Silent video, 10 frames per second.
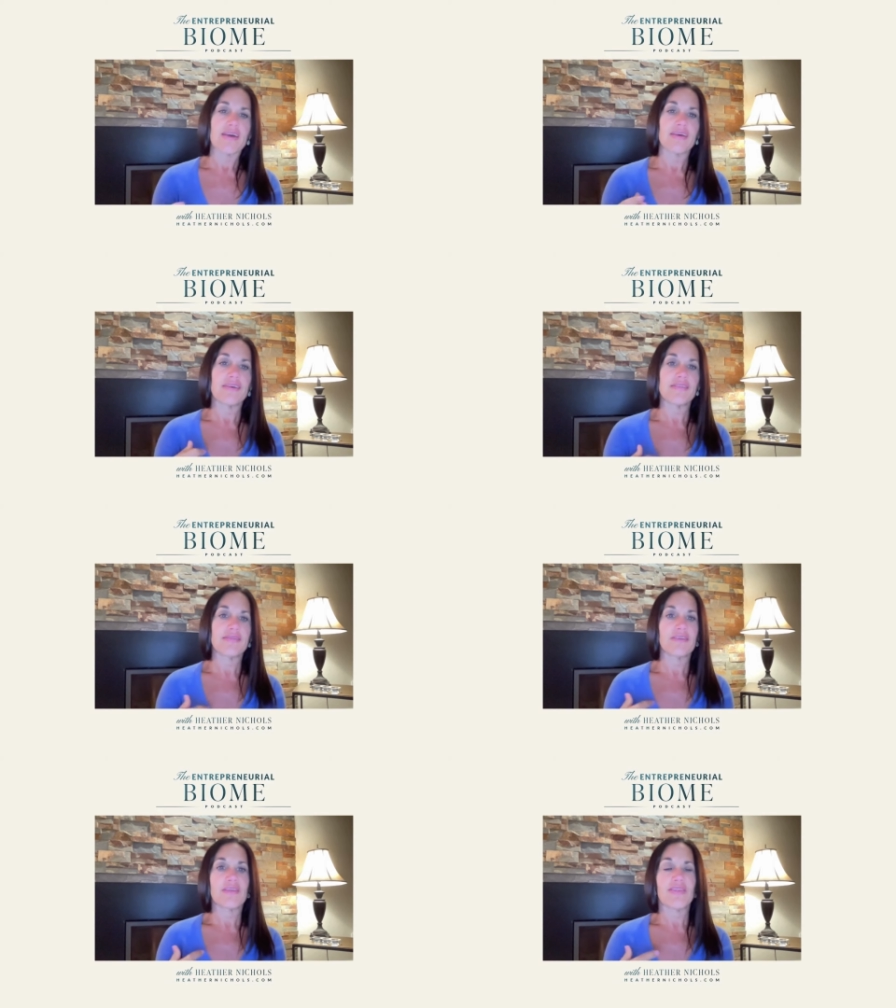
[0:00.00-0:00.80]

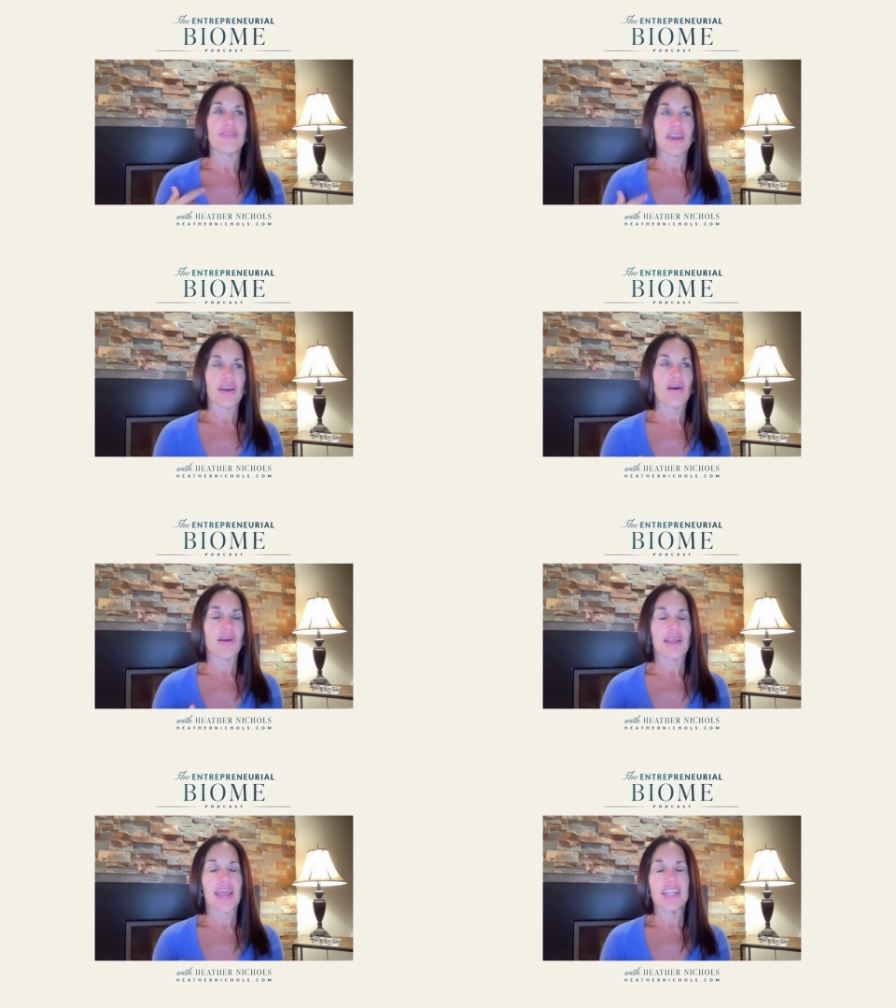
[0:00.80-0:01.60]
is that they
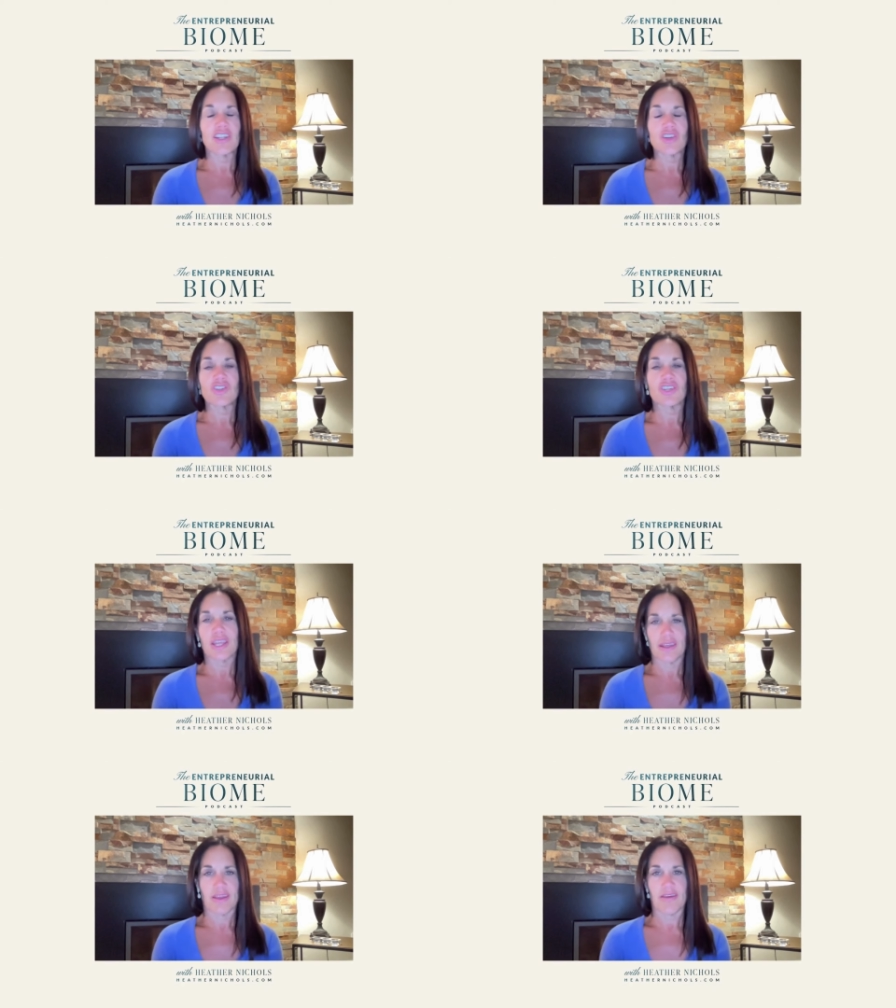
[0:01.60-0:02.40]
are
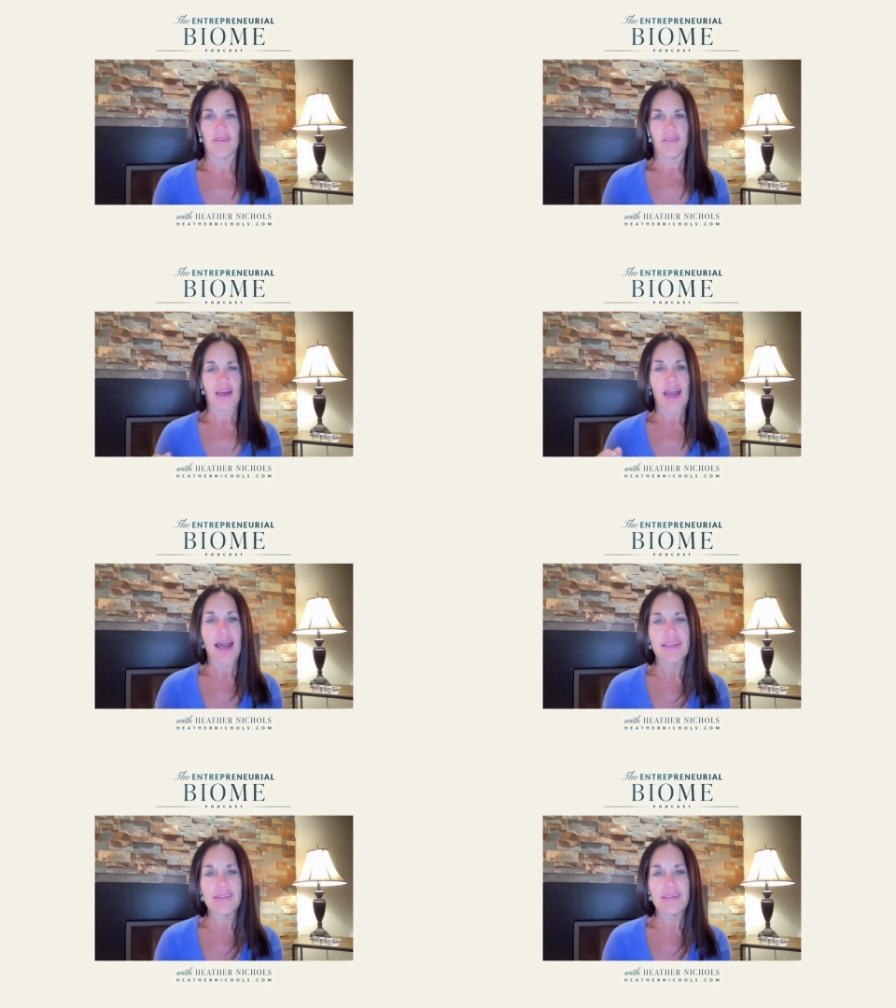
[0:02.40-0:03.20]
energetic,
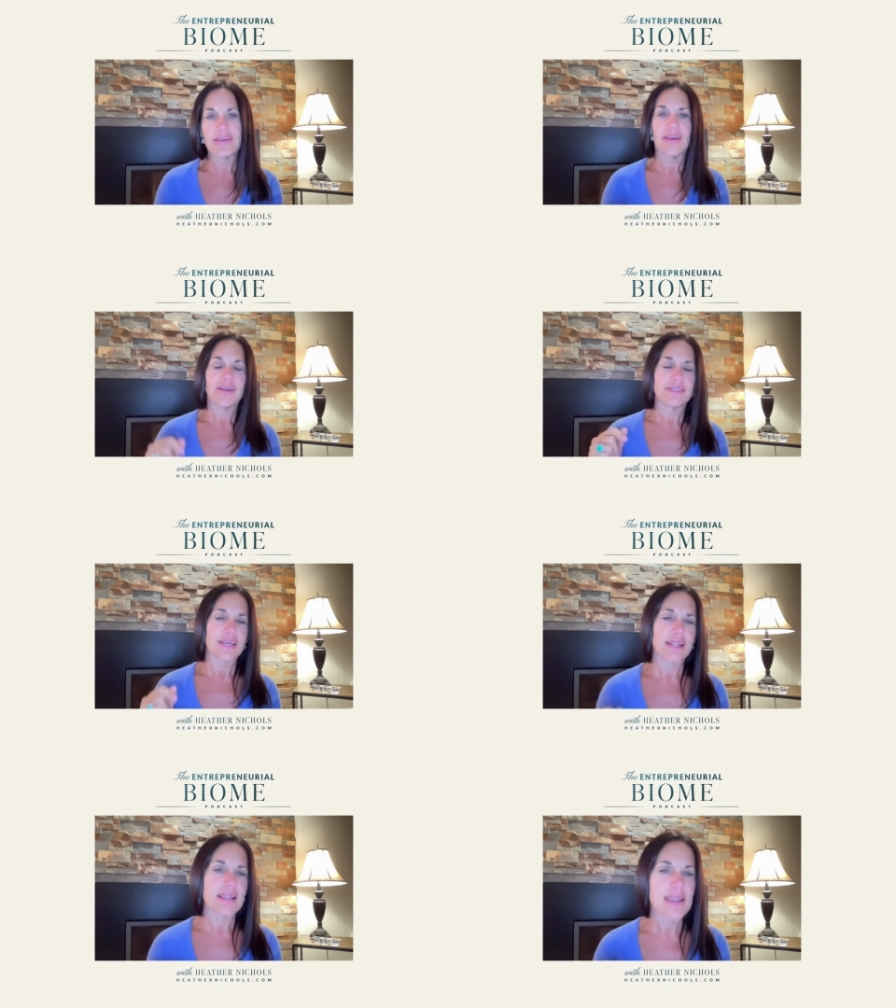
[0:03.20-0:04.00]
highly
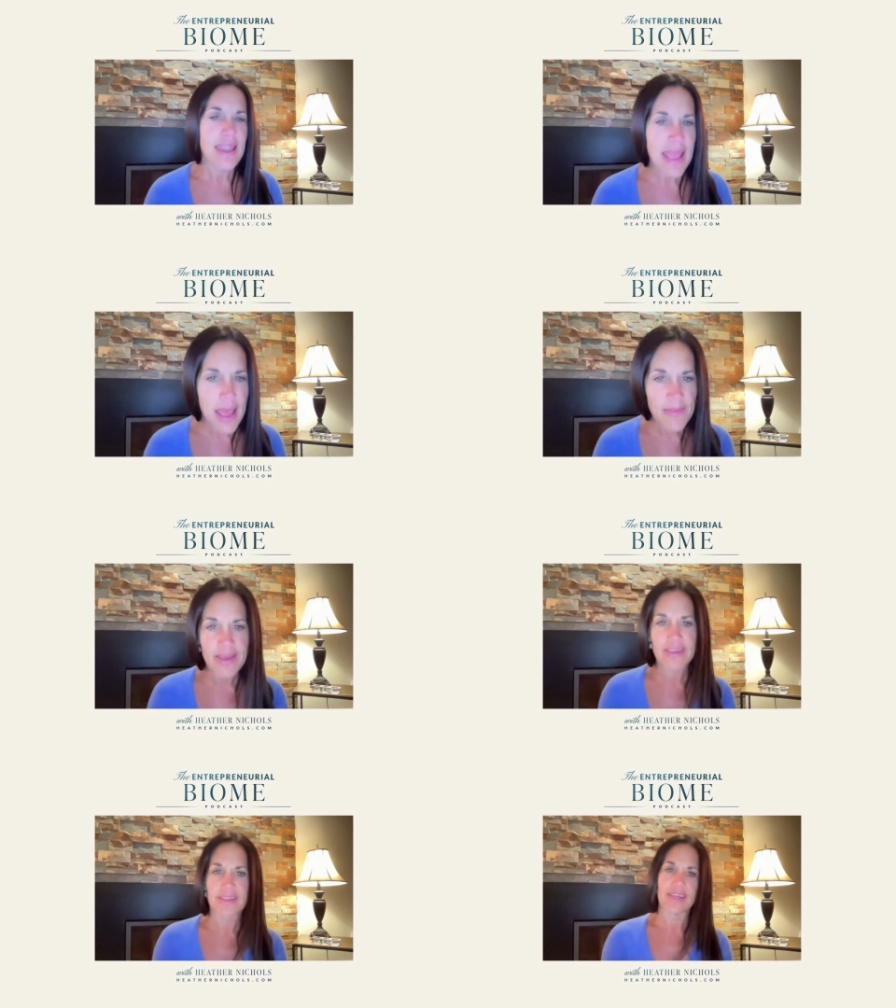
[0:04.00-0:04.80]

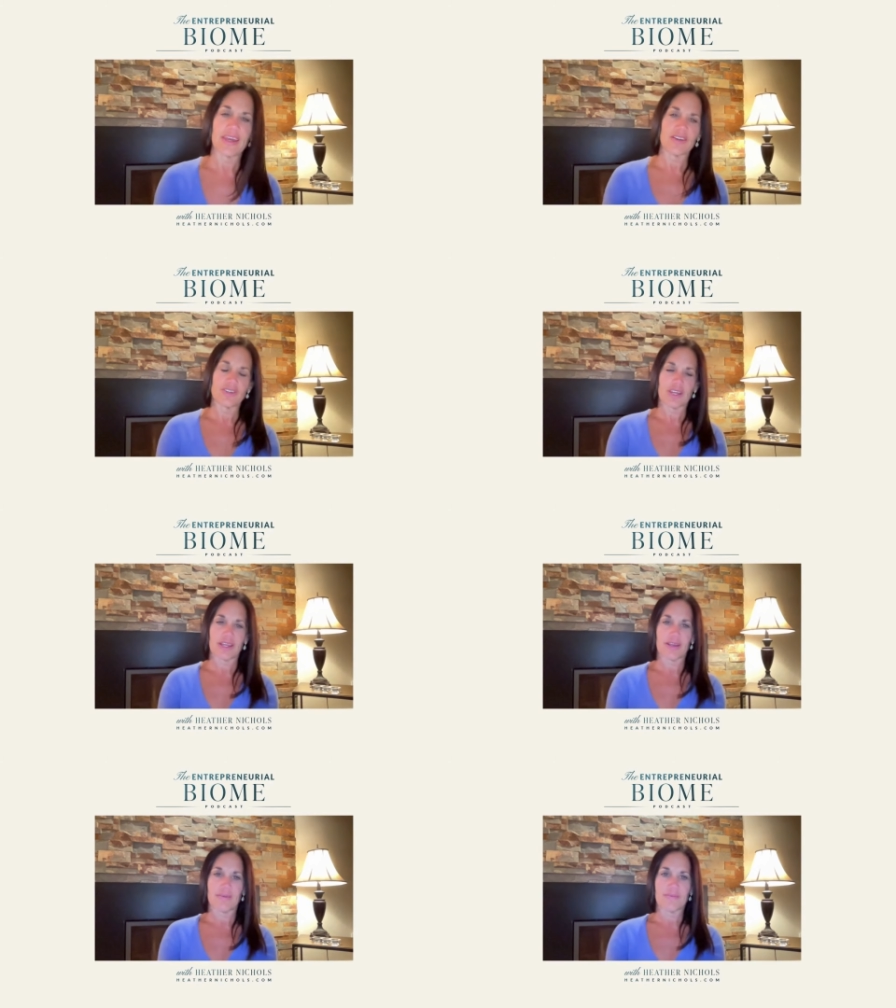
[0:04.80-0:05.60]
dynamically
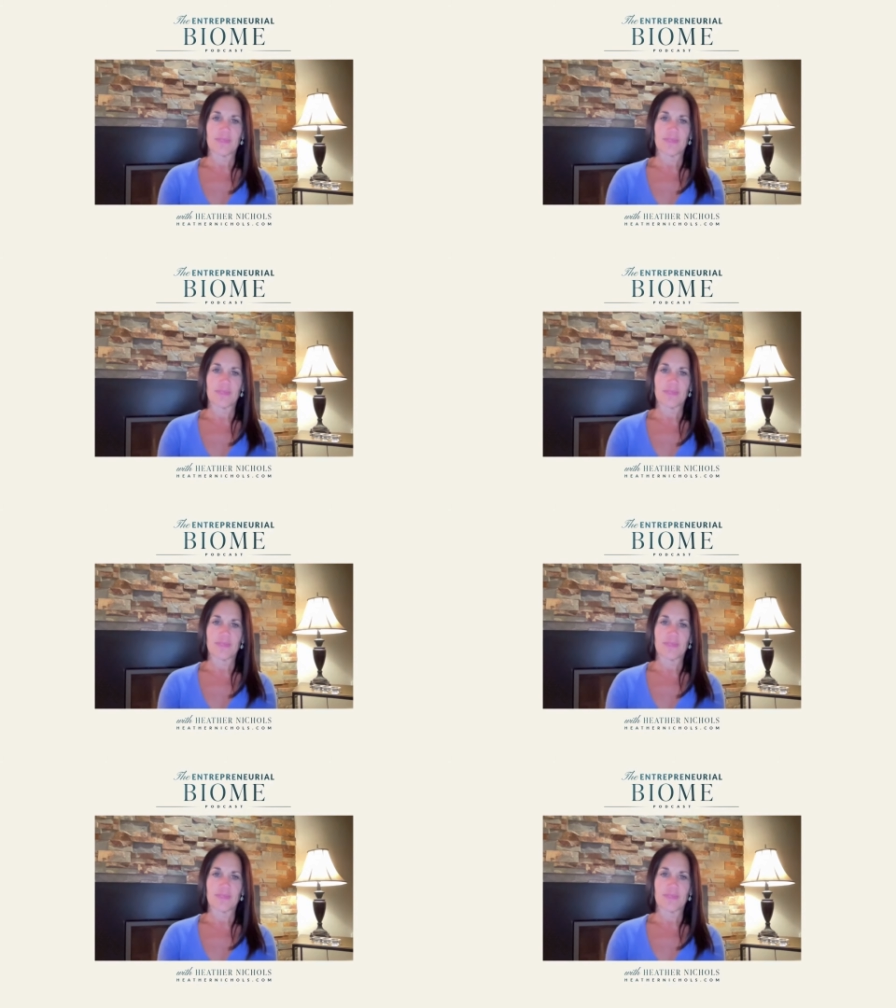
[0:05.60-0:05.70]
energetic